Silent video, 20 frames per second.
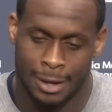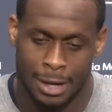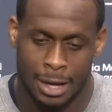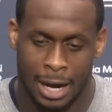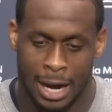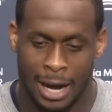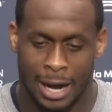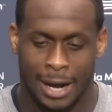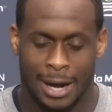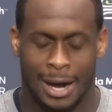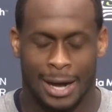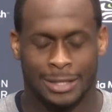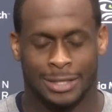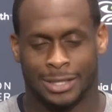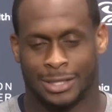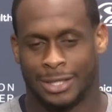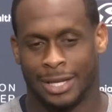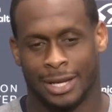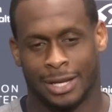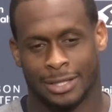I
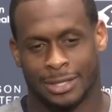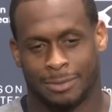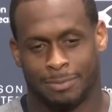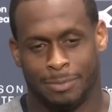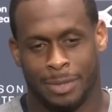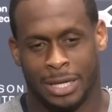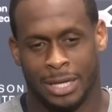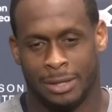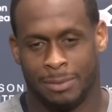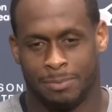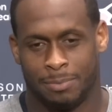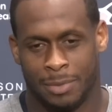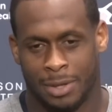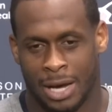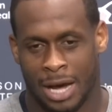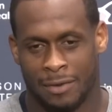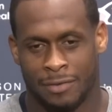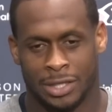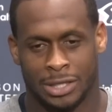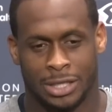just think it's me
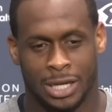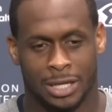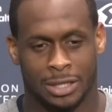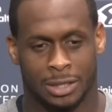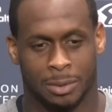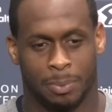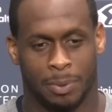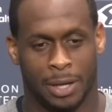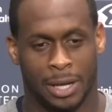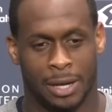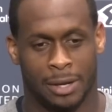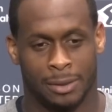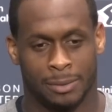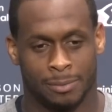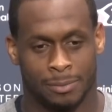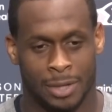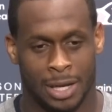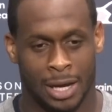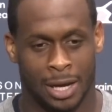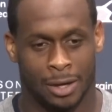having a chance to play
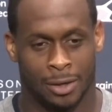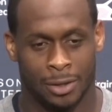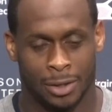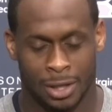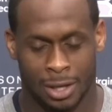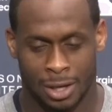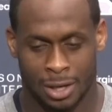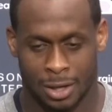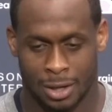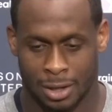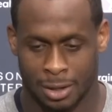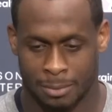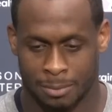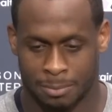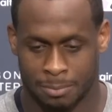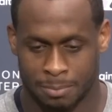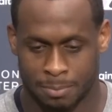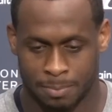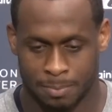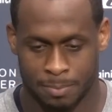now.
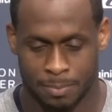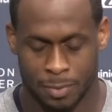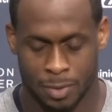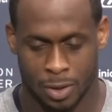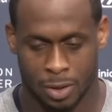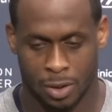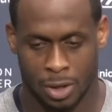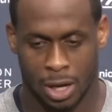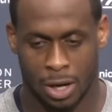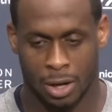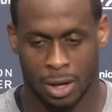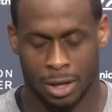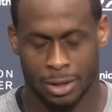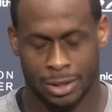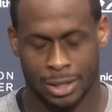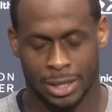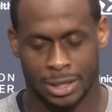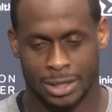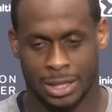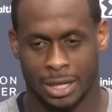
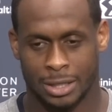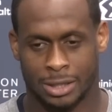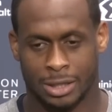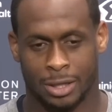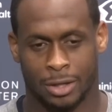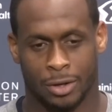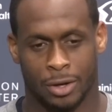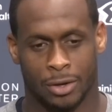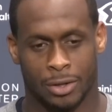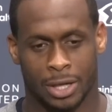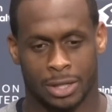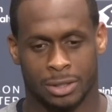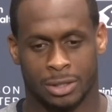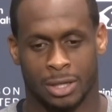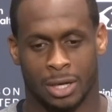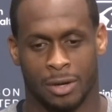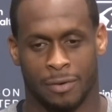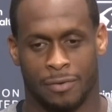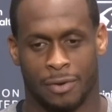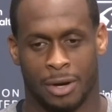The attention and all that
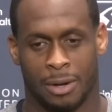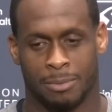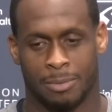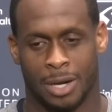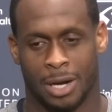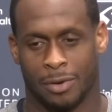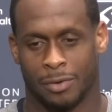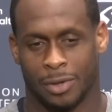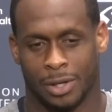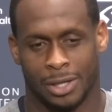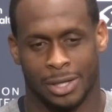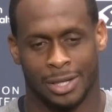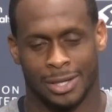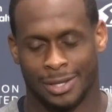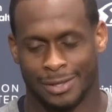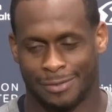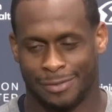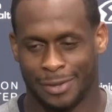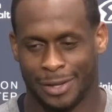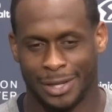stuff, I'm not really
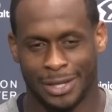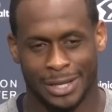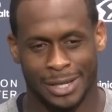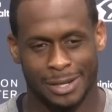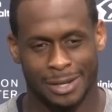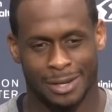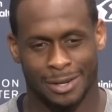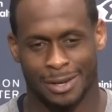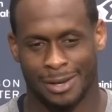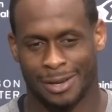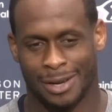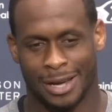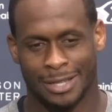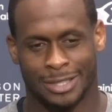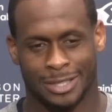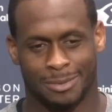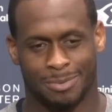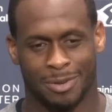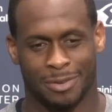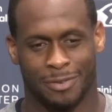feeling it. I've
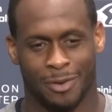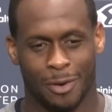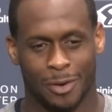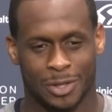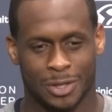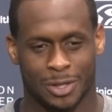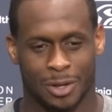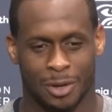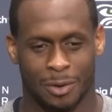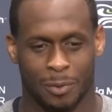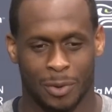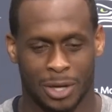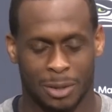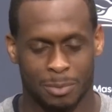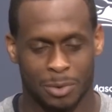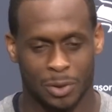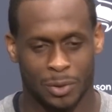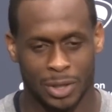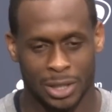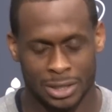just been focused on what I'm
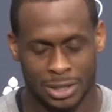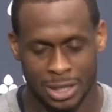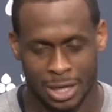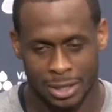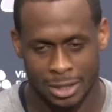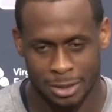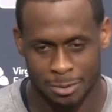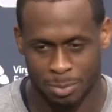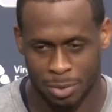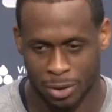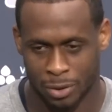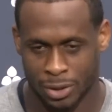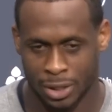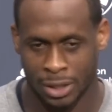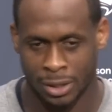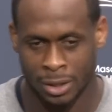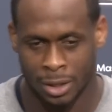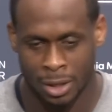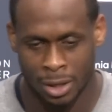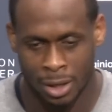doing inside this
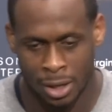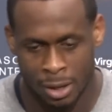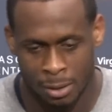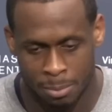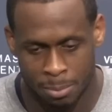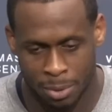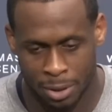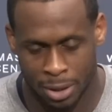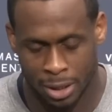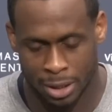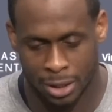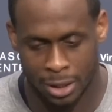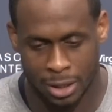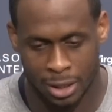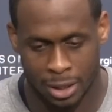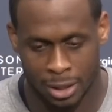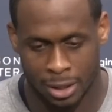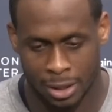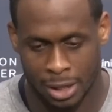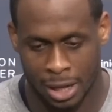building.
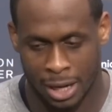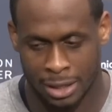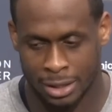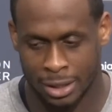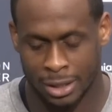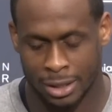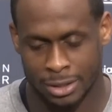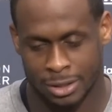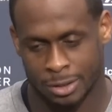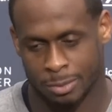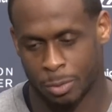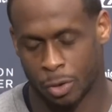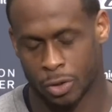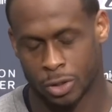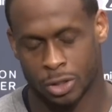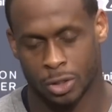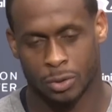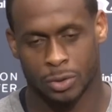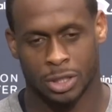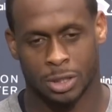But I think it's more
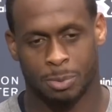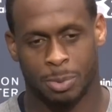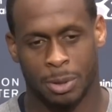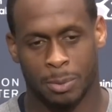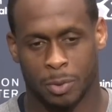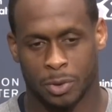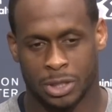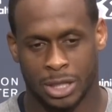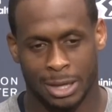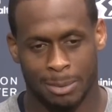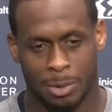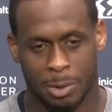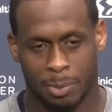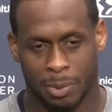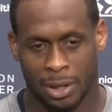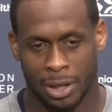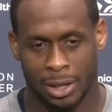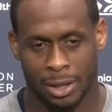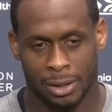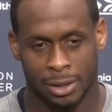so just people seeing me
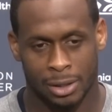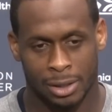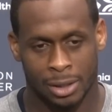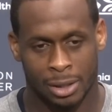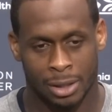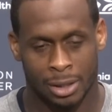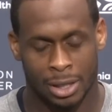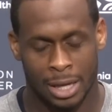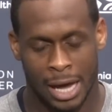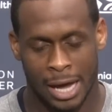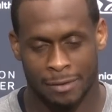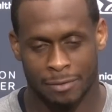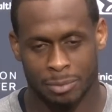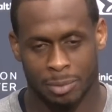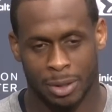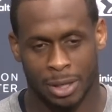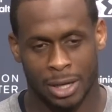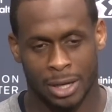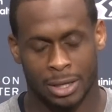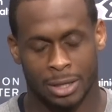play. I haven't
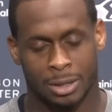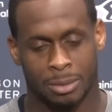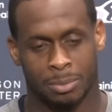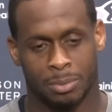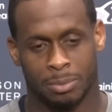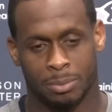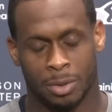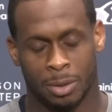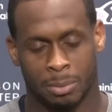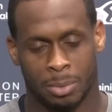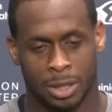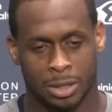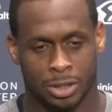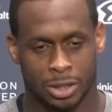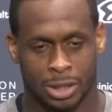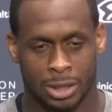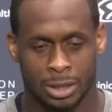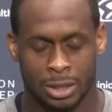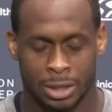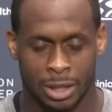played in a bunch
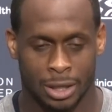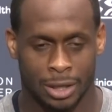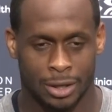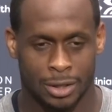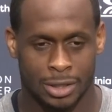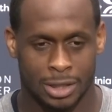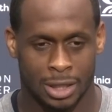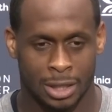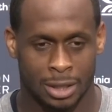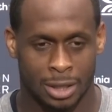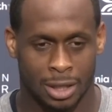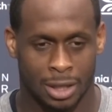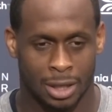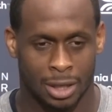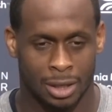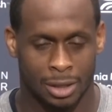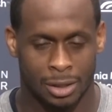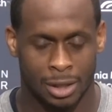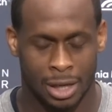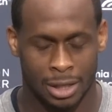of years, and
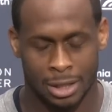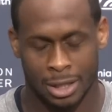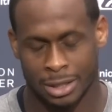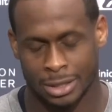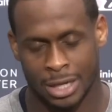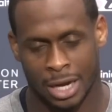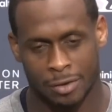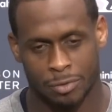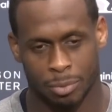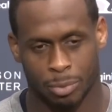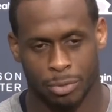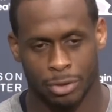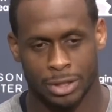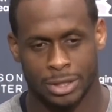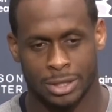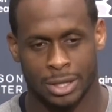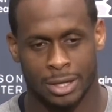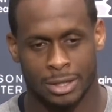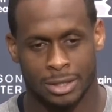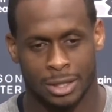aside from
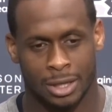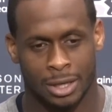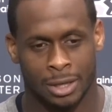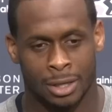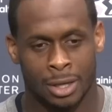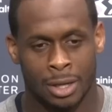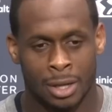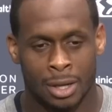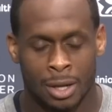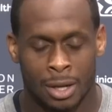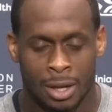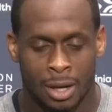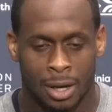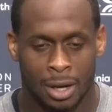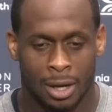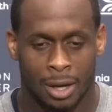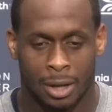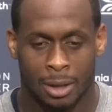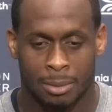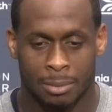preseason. And,
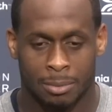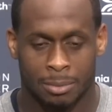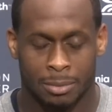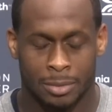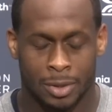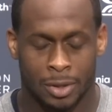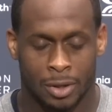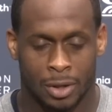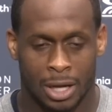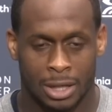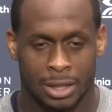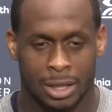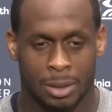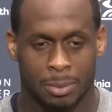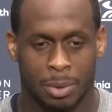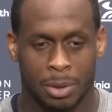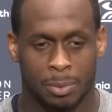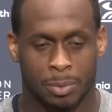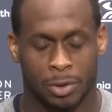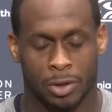I think
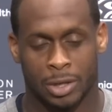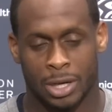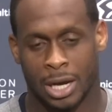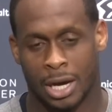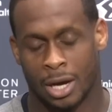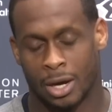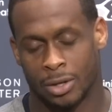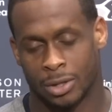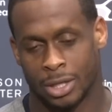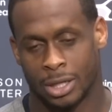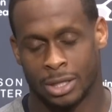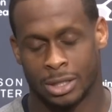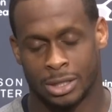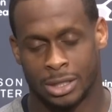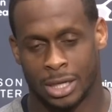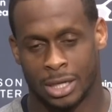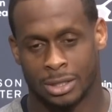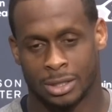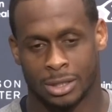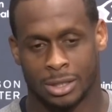people are now getting a
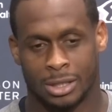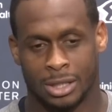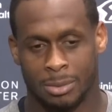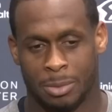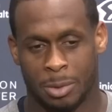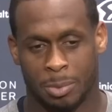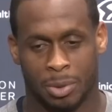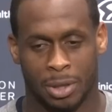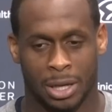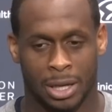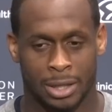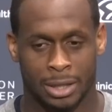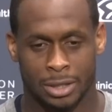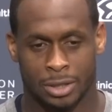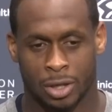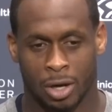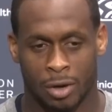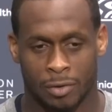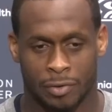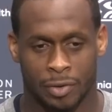chance to see me play in this
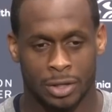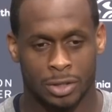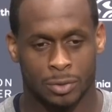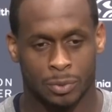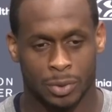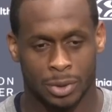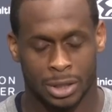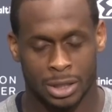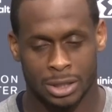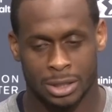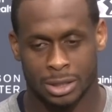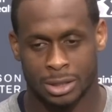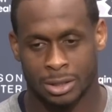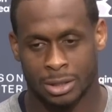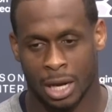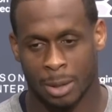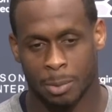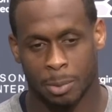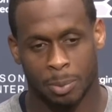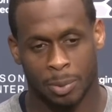offense with these
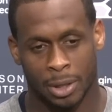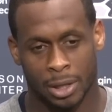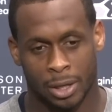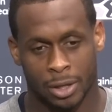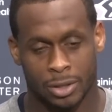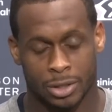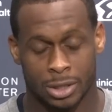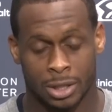type of players.